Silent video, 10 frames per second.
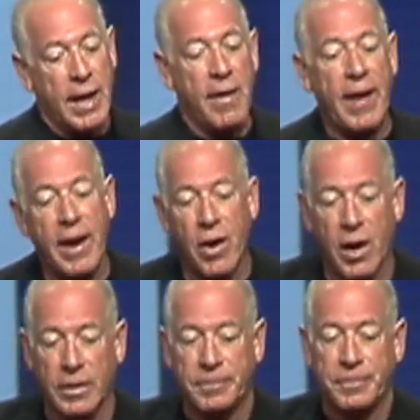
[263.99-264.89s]
And they
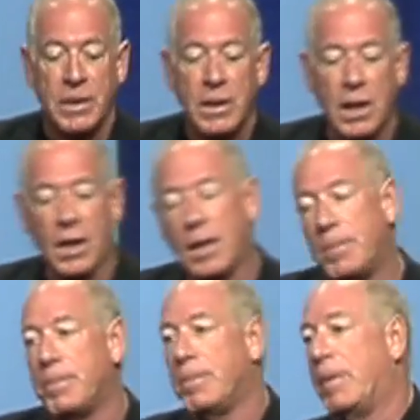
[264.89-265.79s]
are
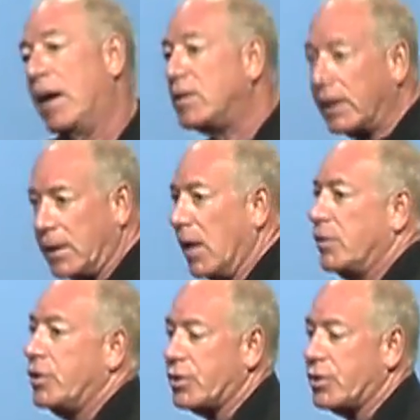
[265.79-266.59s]
biotechnology,